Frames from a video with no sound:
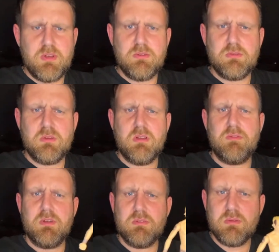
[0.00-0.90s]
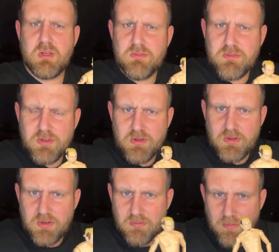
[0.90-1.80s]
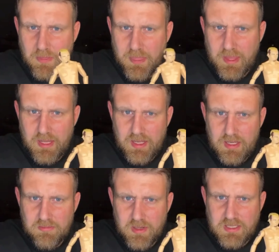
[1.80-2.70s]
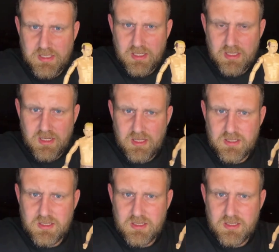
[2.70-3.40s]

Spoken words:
Ellsworth. Basic there.